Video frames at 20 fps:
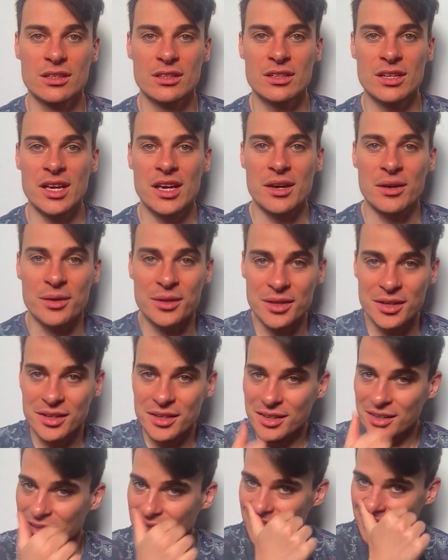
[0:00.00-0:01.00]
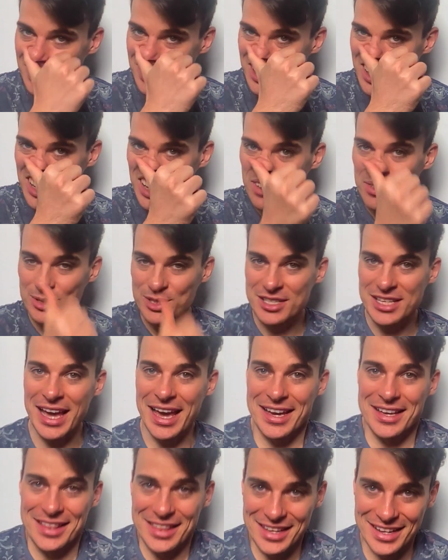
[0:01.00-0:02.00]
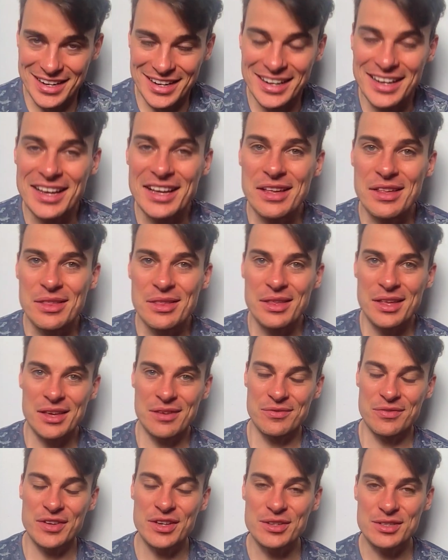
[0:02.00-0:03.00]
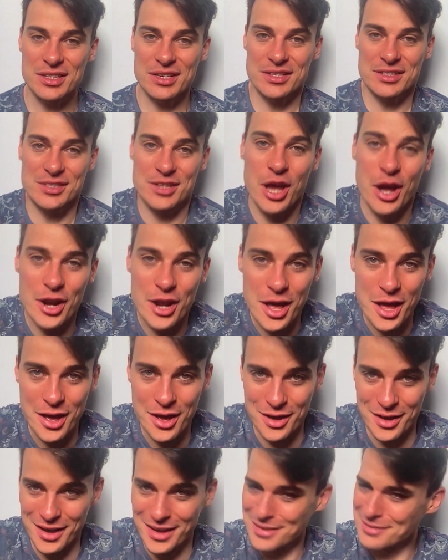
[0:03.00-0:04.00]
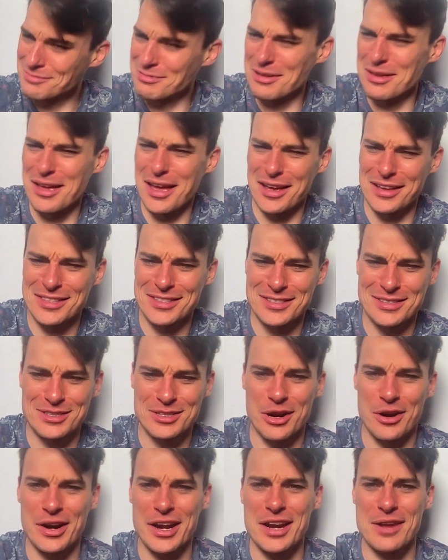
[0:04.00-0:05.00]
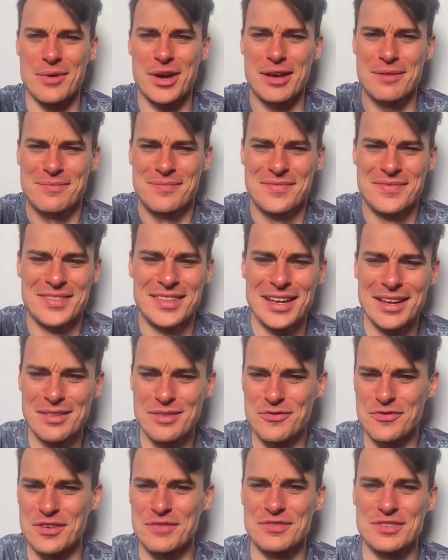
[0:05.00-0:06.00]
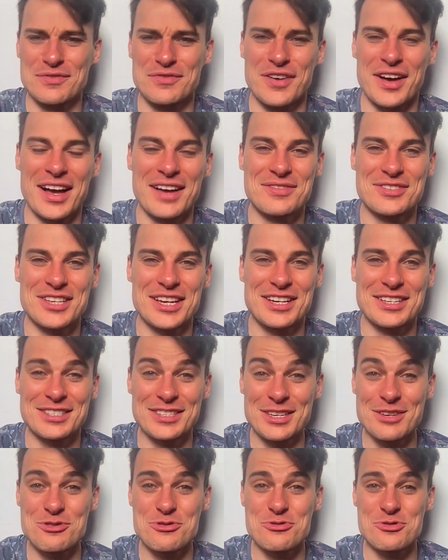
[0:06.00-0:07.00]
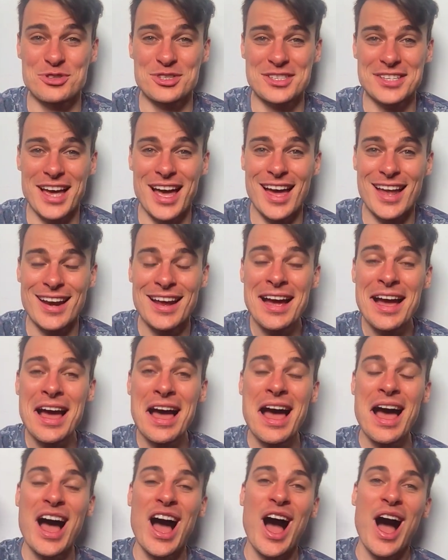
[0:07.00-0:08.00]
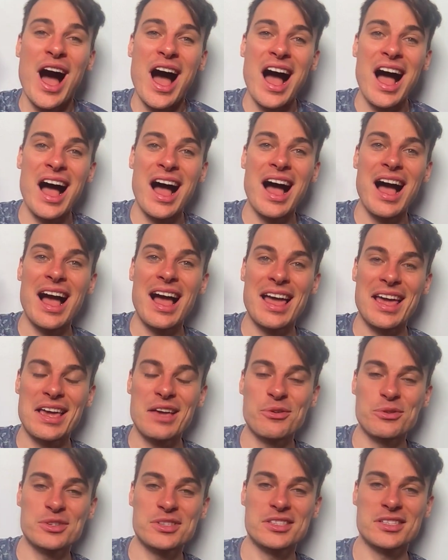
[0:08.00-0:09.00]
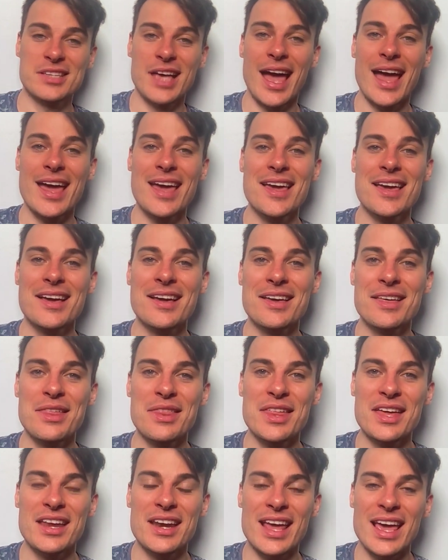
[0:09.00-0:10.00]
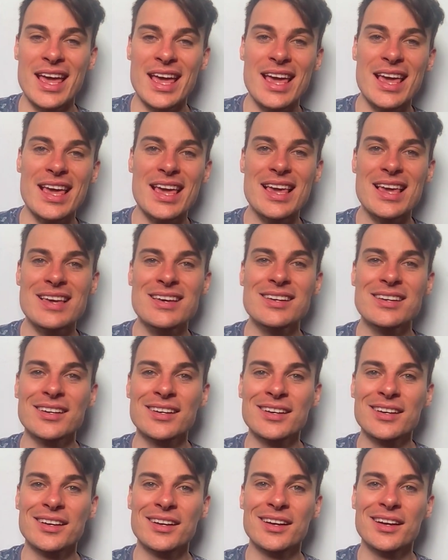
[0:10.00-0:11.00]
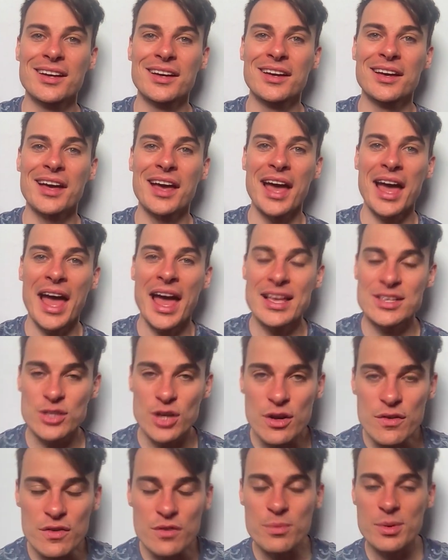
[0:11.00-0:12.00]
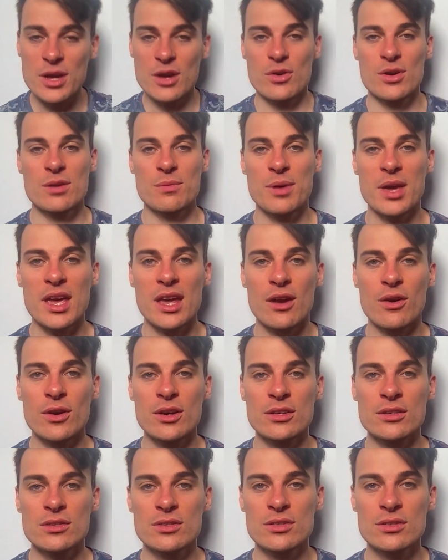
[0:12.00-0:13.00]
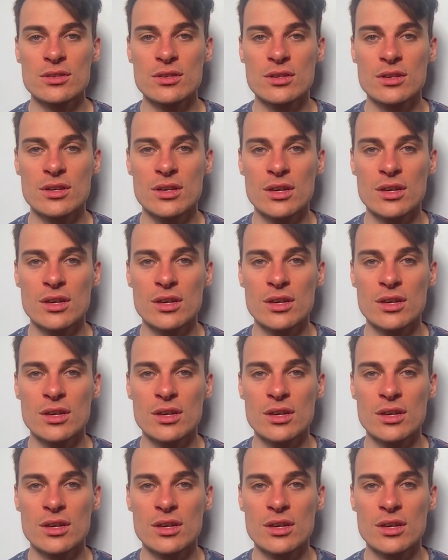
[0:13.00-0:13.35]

yeah. He was saying that he feels like he's got. Sorry, anyway. 55 seconds in, good start. He was saying that he has overbearing parents